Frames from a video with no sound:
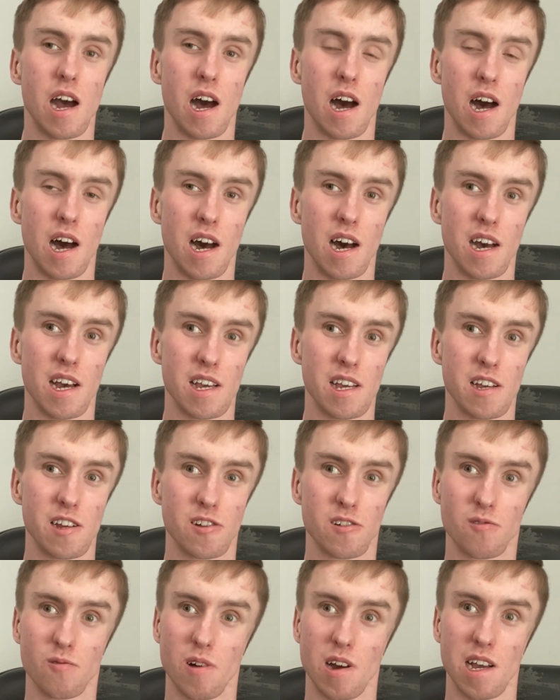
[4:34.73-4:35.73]
I
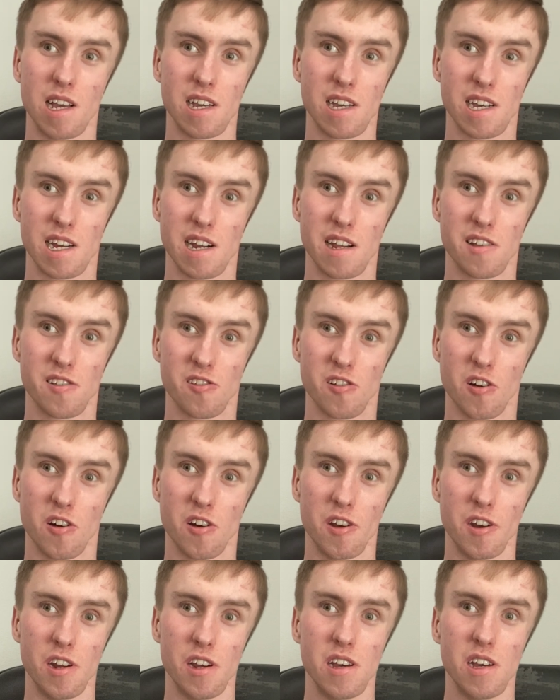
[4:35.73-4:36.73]
try and get it
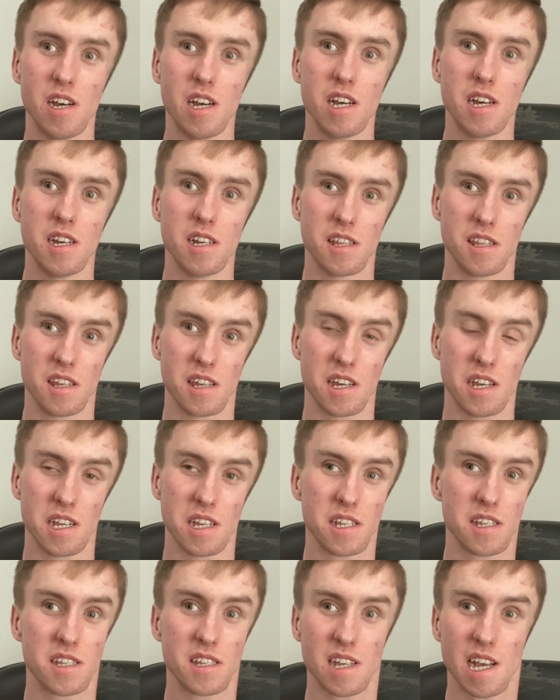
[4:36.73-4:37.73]
done the
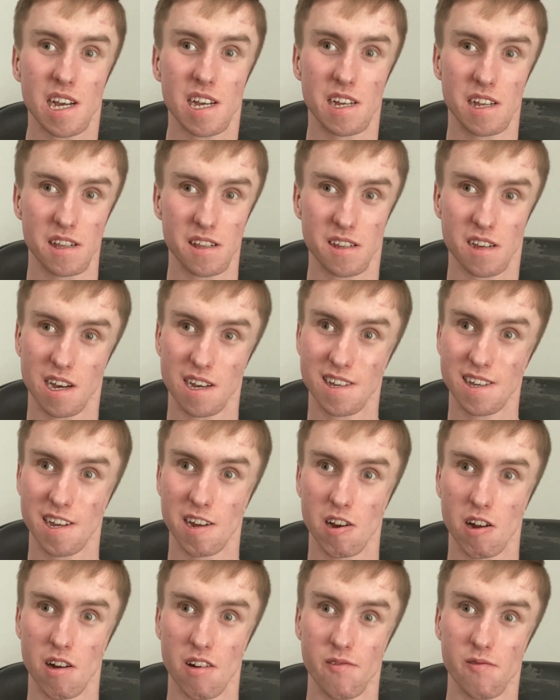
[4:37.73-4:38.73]
second I
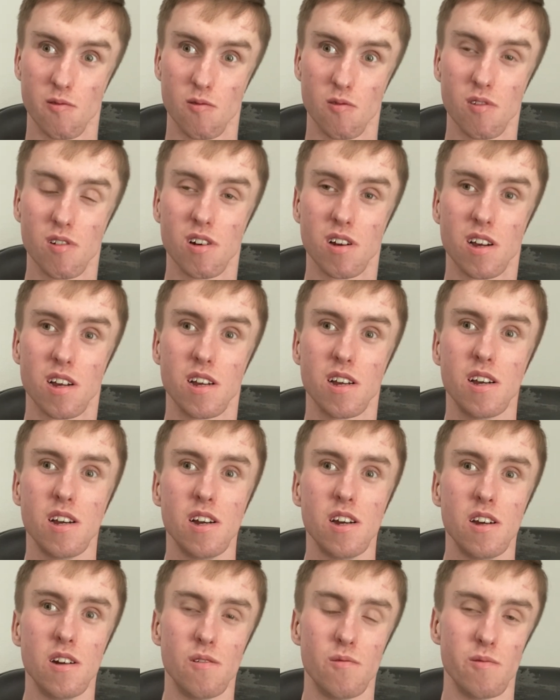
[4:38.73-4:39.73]
get off work,
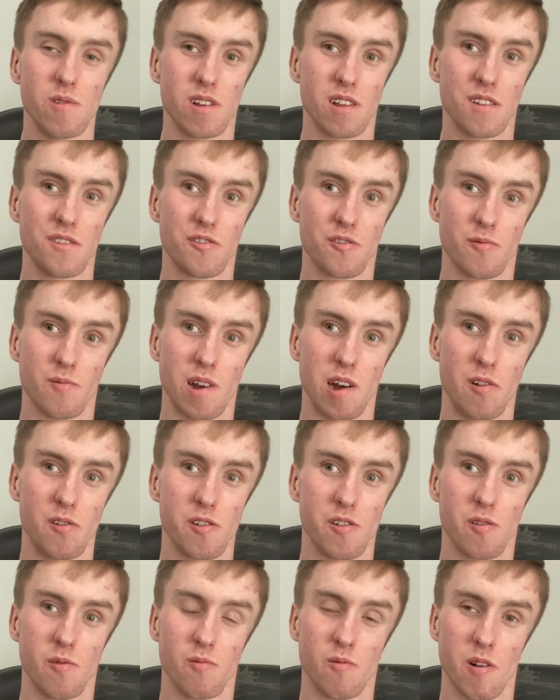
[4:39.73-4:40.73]
which is
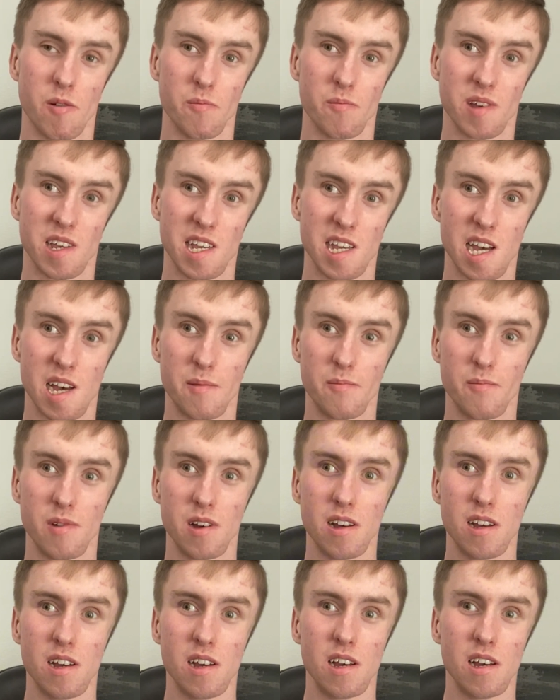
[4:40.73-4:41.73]
around 1 p.m.
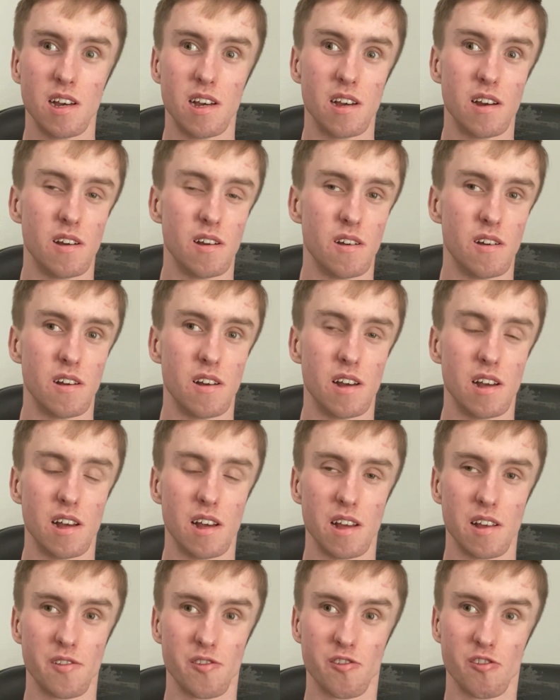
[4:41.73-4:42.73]

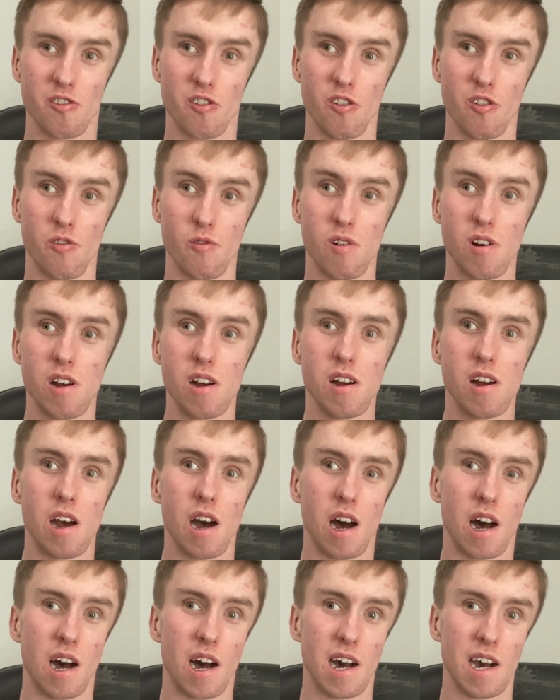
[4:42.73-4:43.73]
So
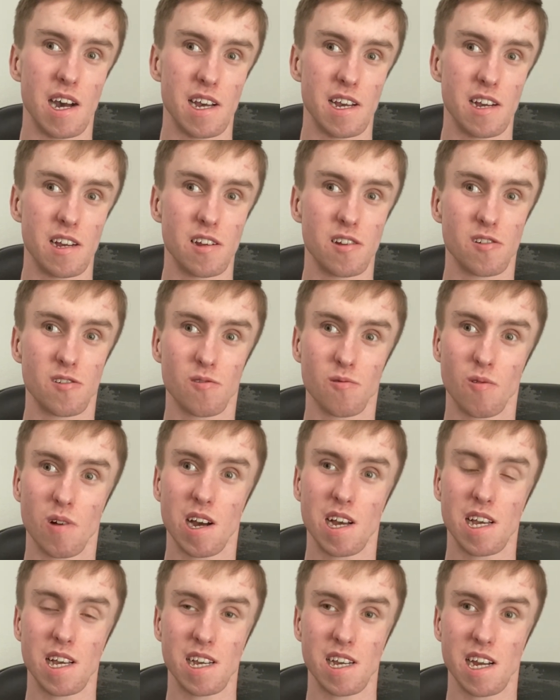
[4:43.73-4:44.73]
I
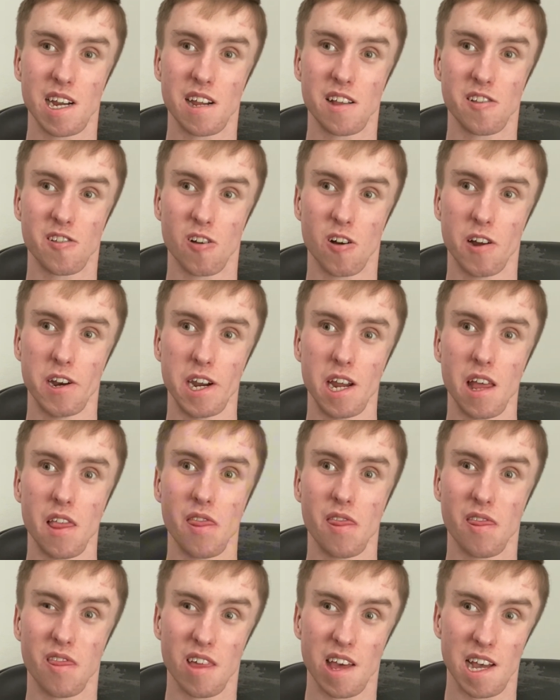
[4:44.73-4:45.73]
try and get it
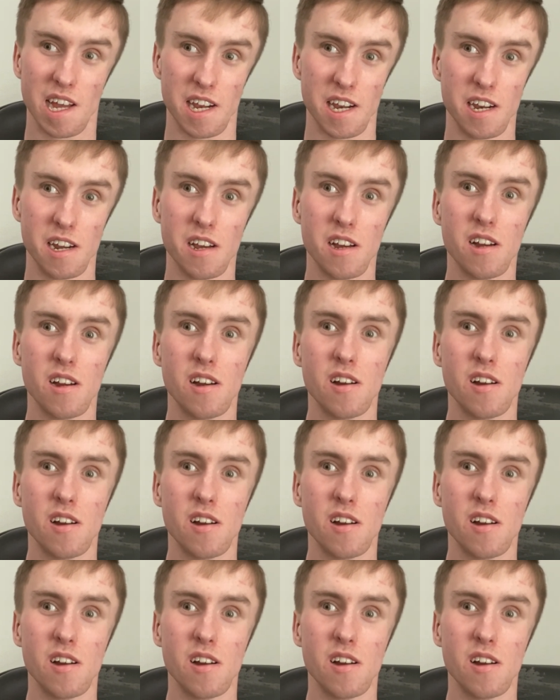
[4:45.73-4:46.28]
done then,